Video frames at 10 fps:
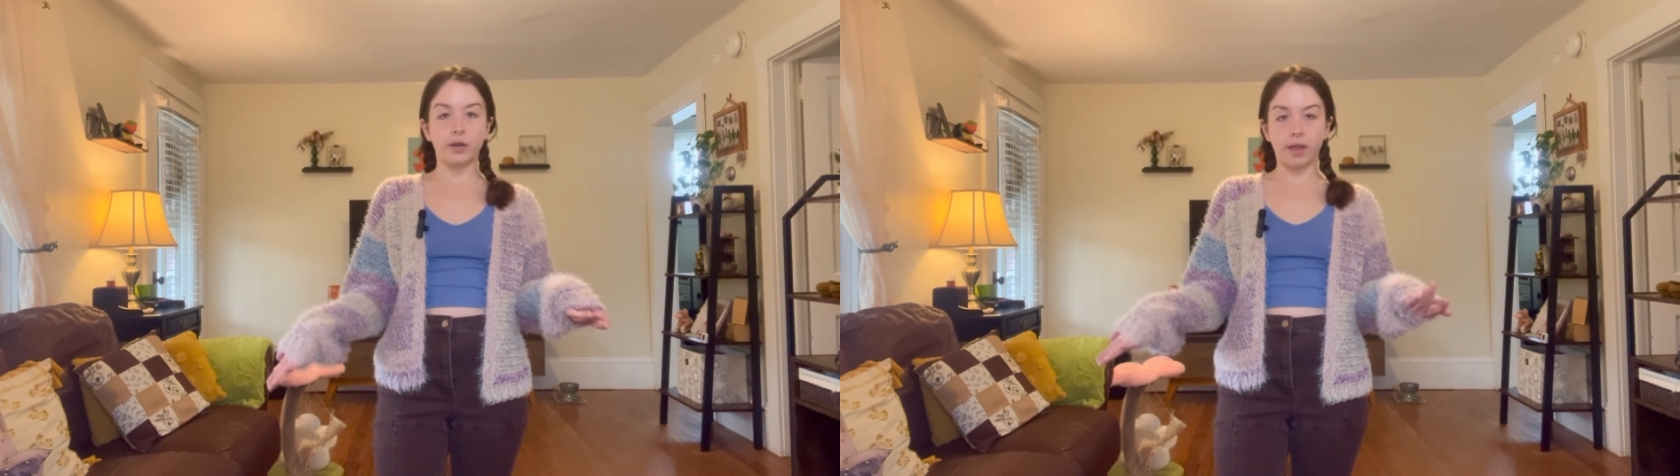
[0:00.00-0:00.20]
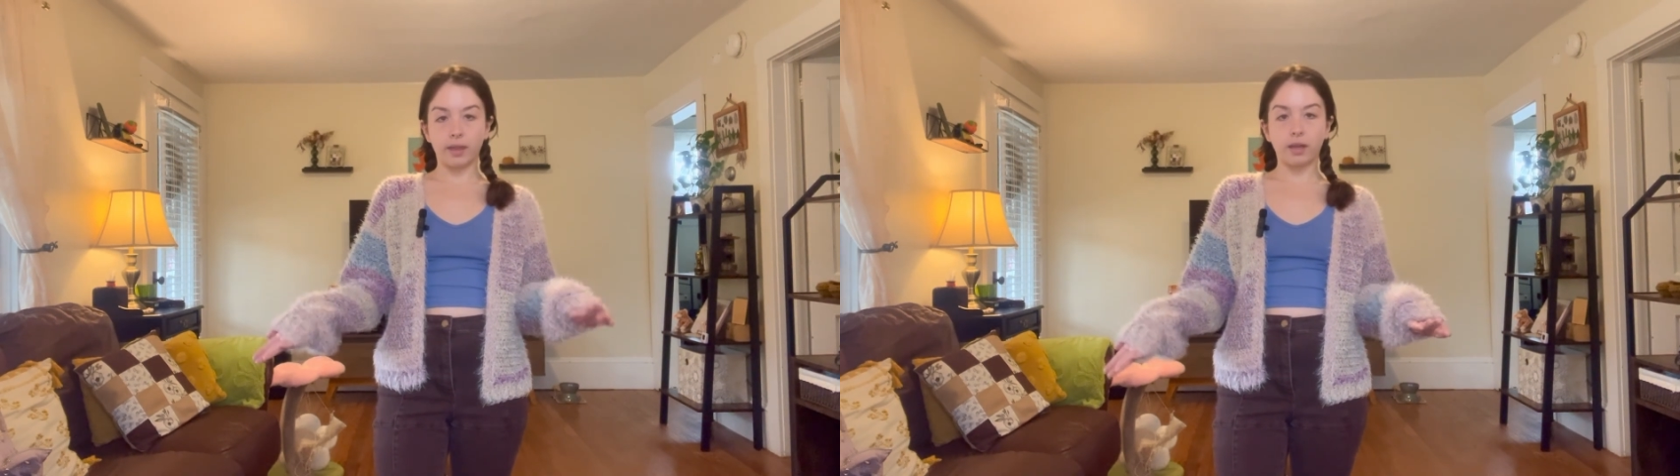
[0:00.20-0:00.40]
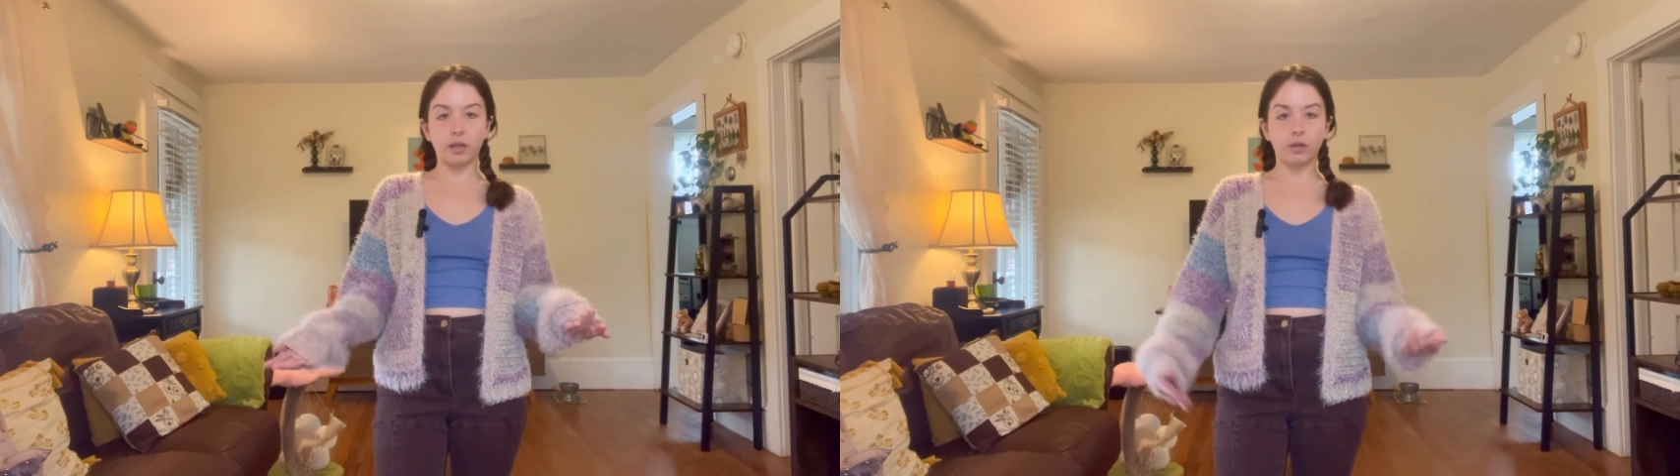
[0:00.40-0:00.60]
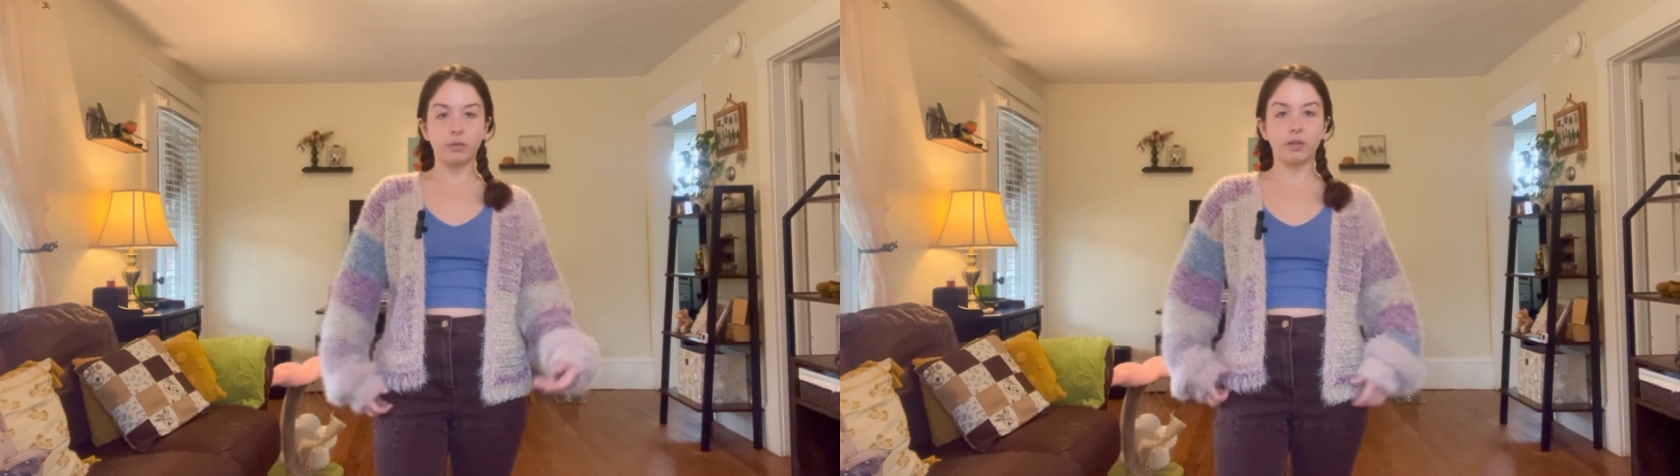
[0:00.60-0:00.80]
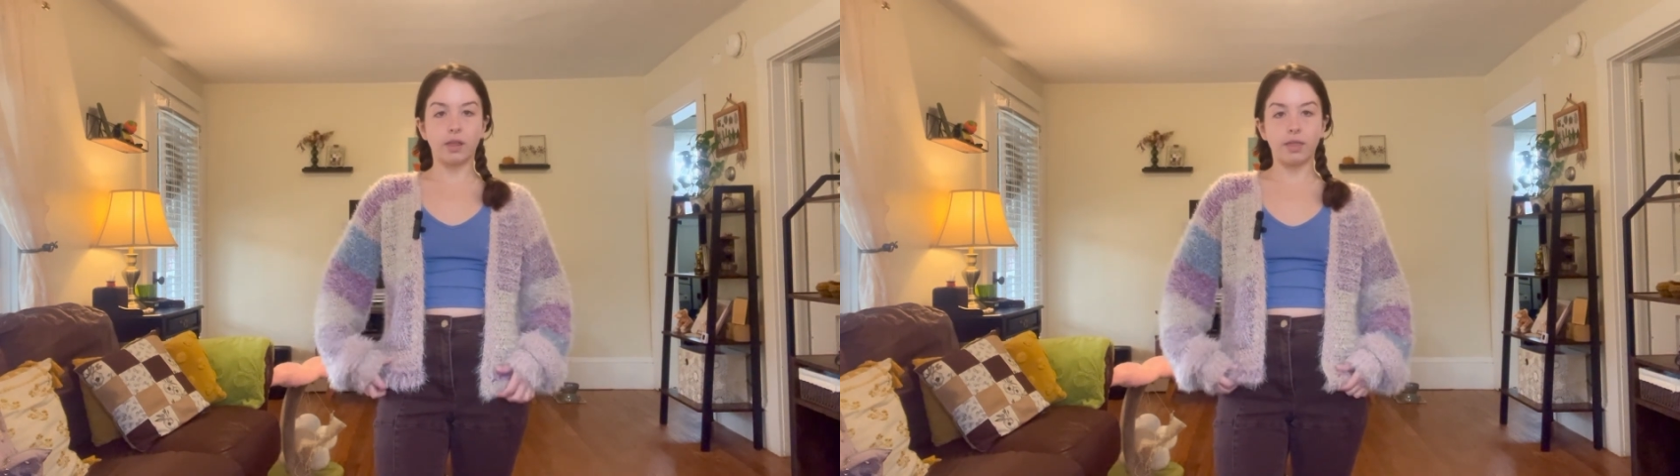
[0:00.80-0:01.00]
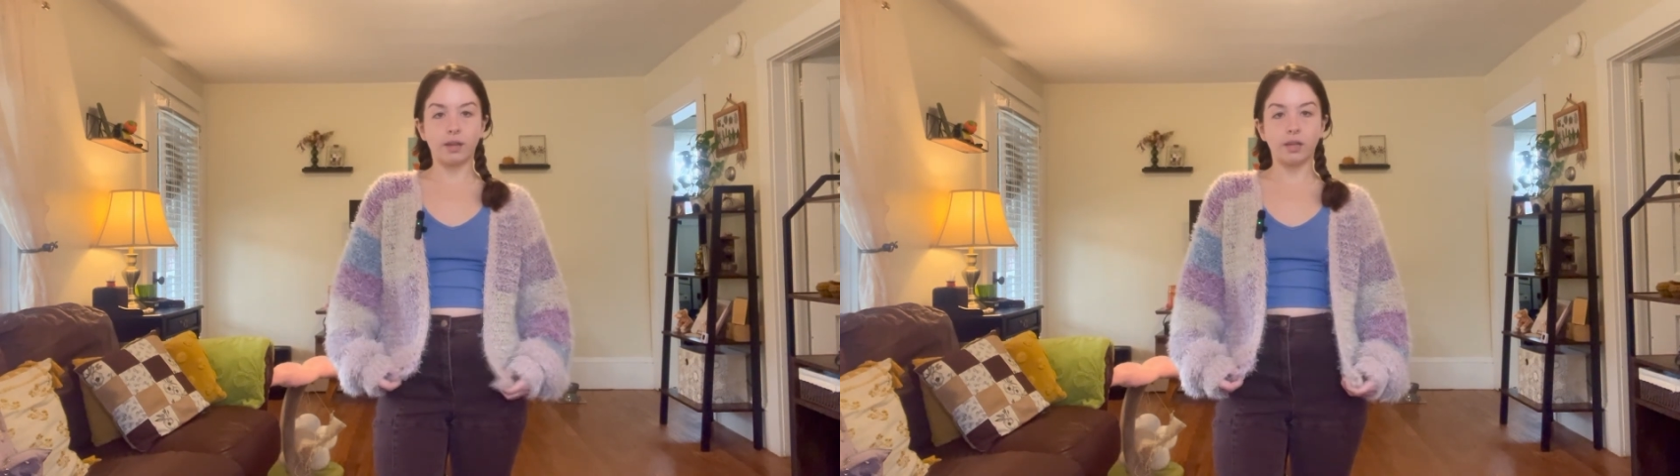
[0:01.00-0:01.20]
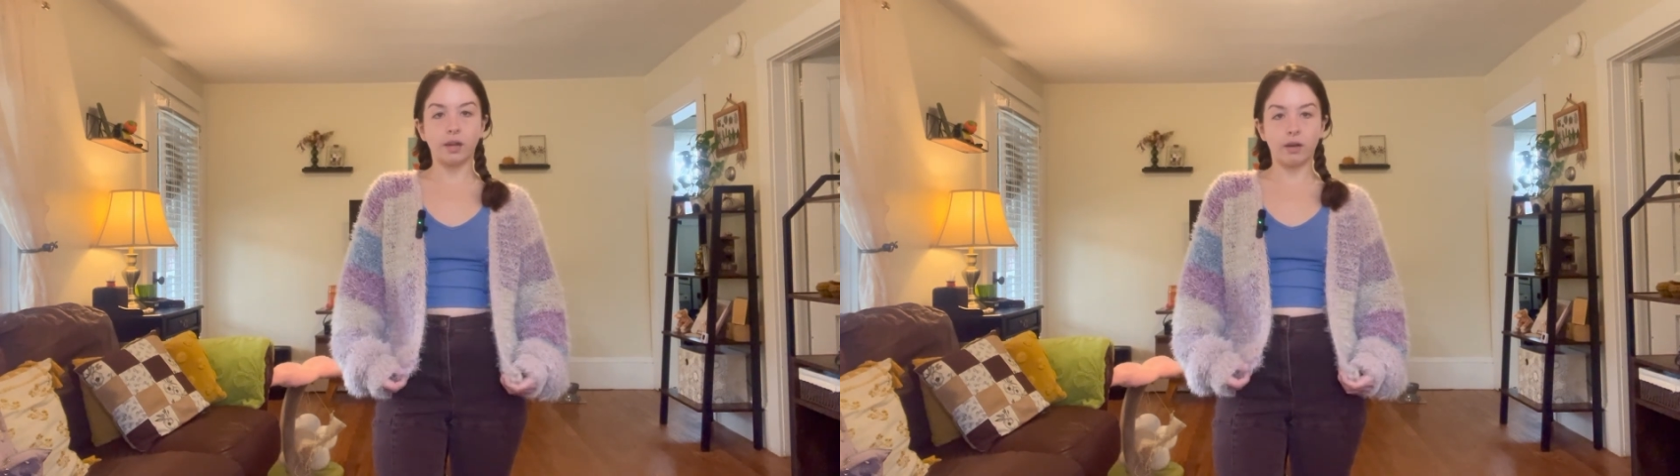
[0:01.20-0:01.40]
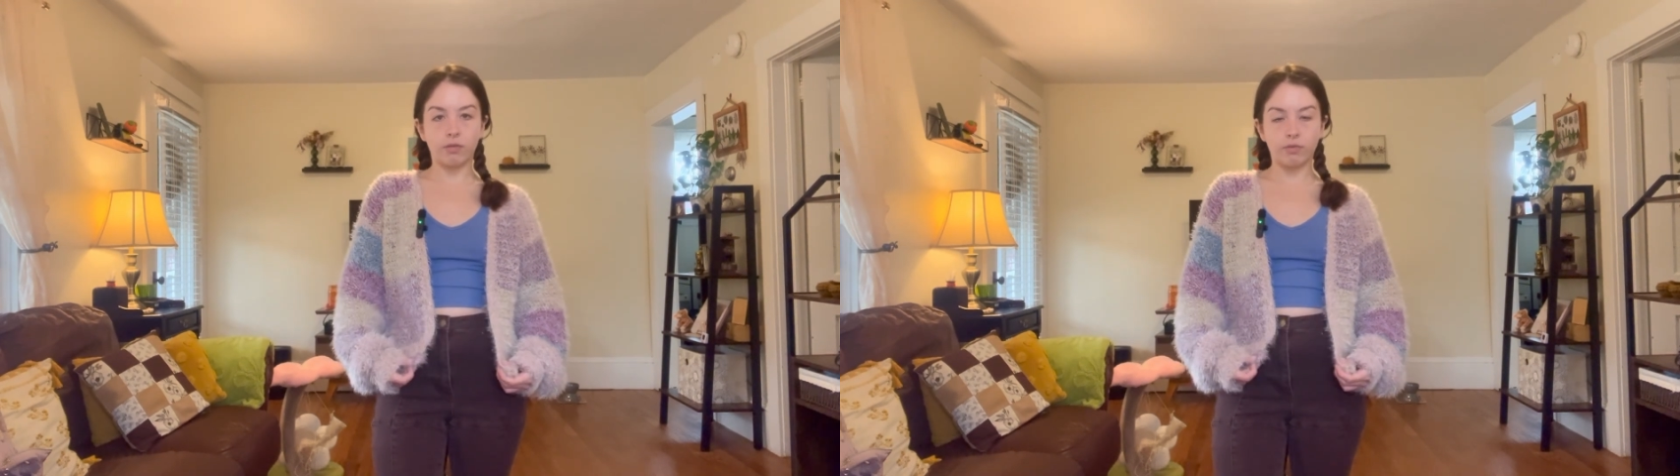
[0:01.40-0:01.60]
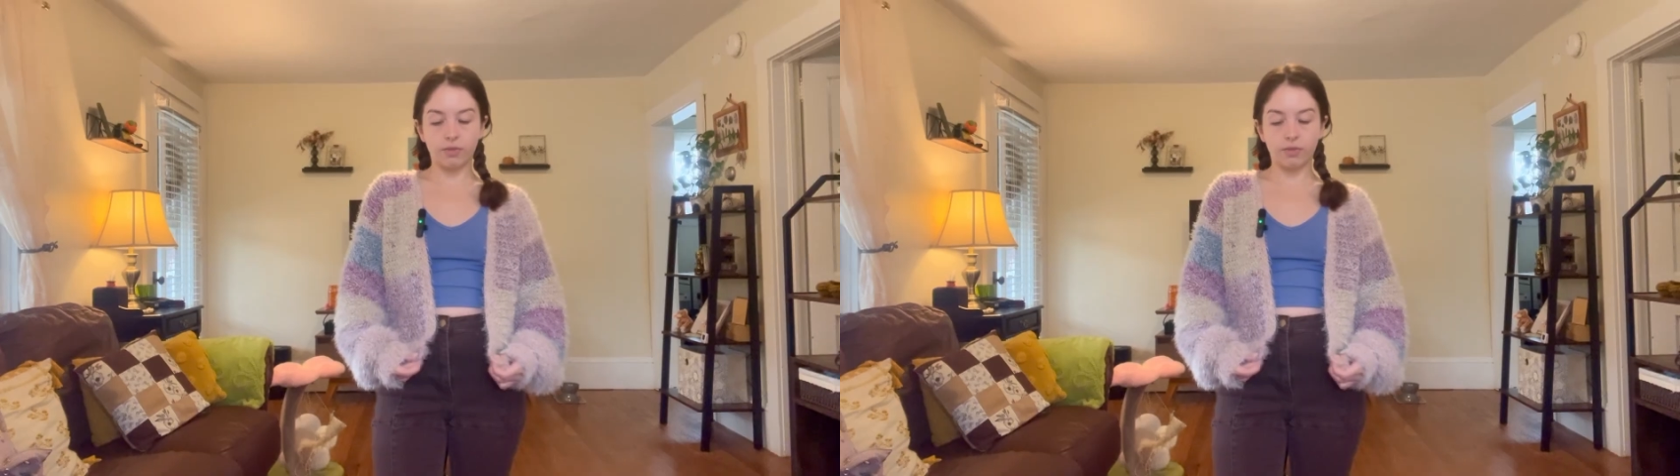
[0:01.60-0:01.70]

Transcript: Nothing I can really think of.